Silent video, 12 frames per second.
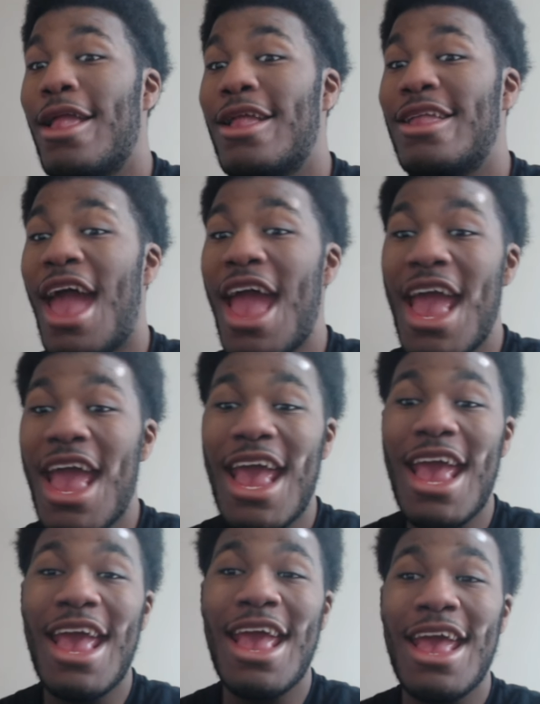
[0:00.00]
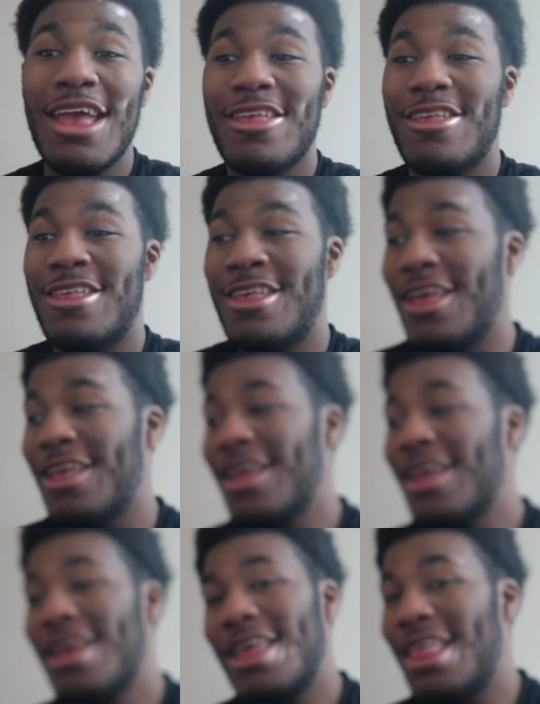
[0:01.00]
dang,
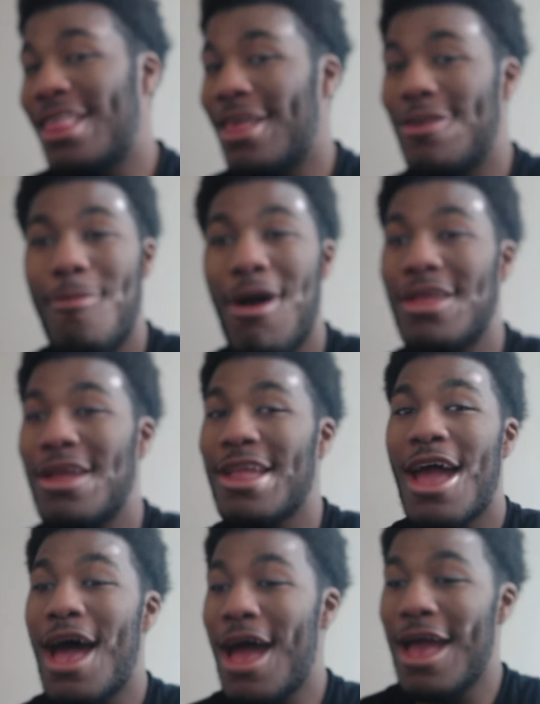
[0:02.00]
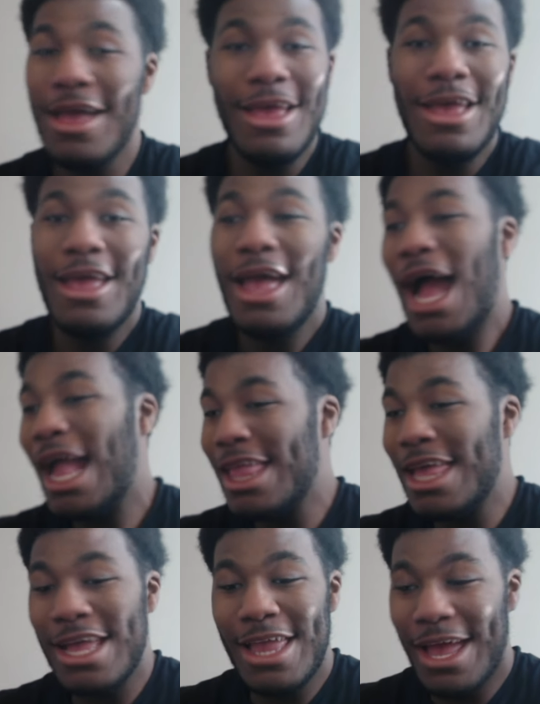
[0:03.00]
you said you about to die. I
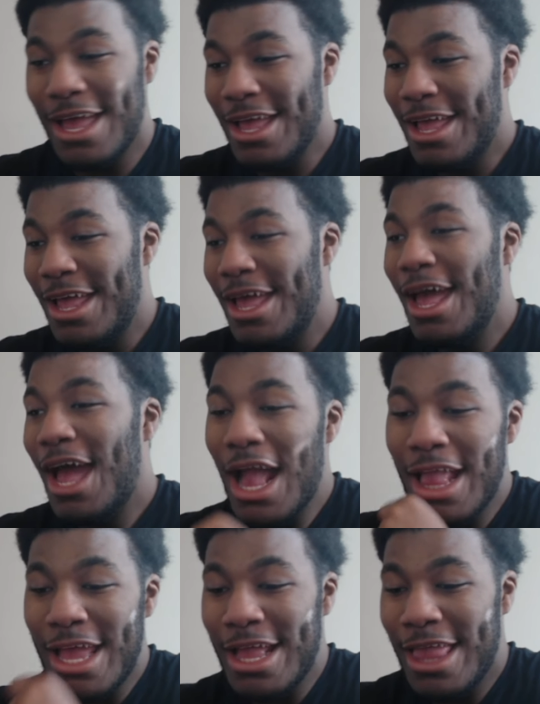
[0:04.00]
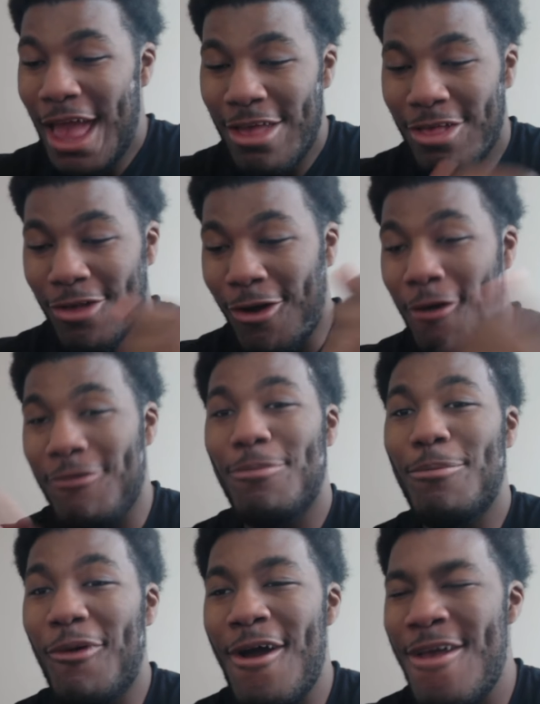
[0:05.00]
need that scarf,
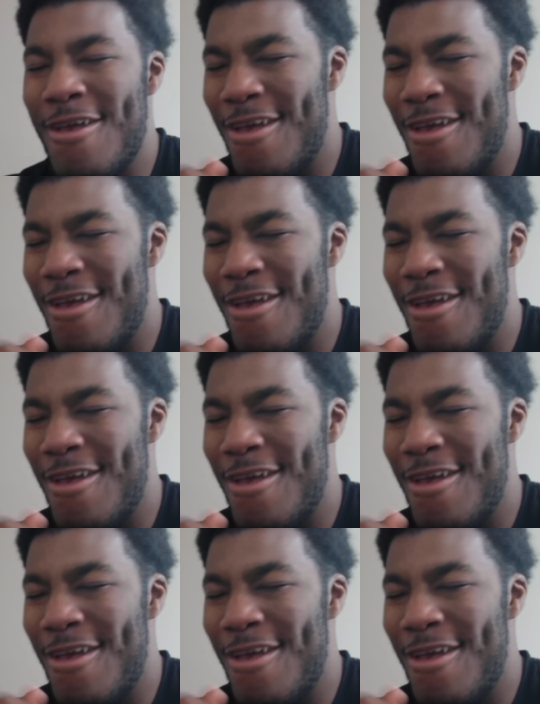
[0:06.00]
boy.